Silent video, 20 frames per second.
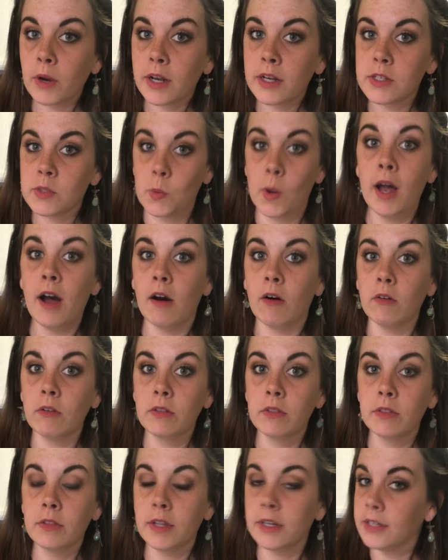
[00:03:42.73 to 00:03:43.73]
as well,
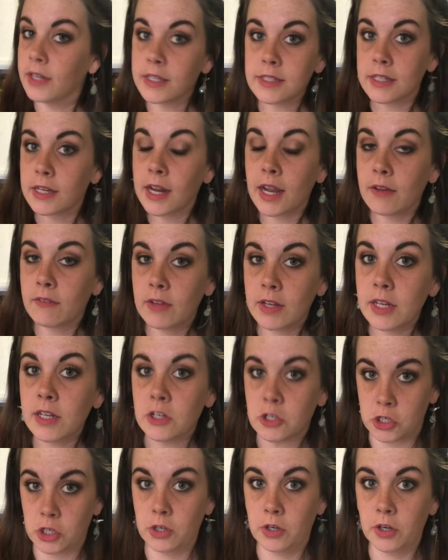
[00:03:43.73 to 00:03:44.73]
that doesn't have any
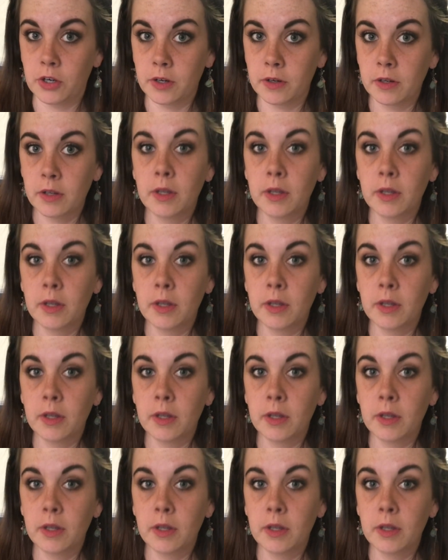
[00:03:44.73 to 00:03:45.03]
sugar.